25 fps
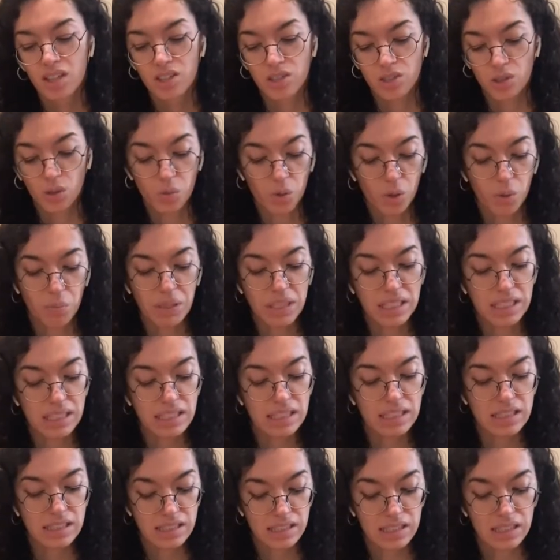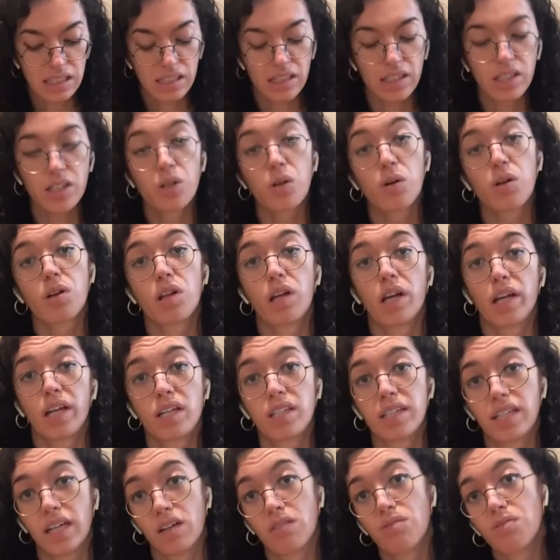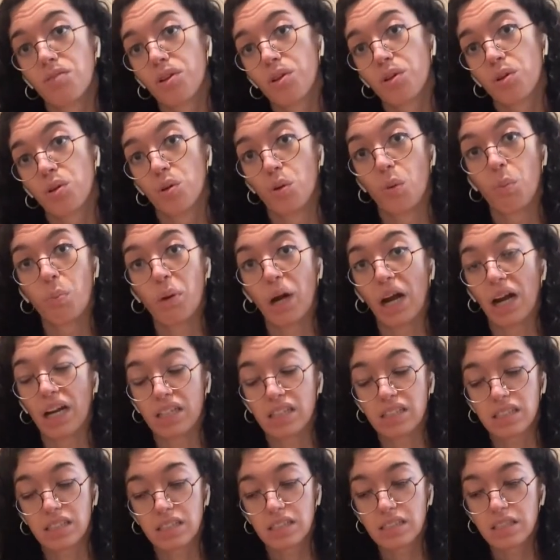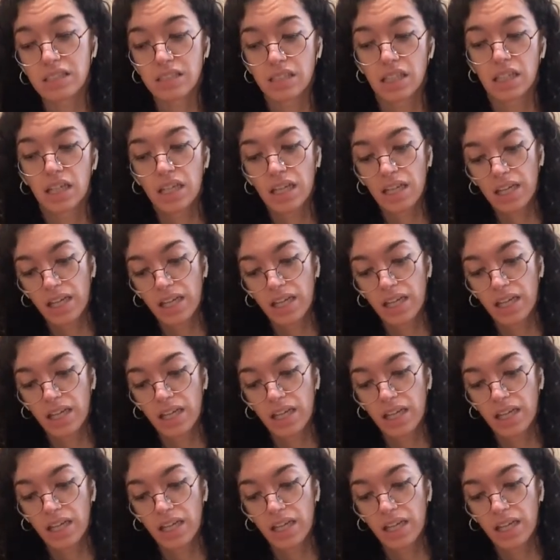So we'll be seated or lying down for the whole practice,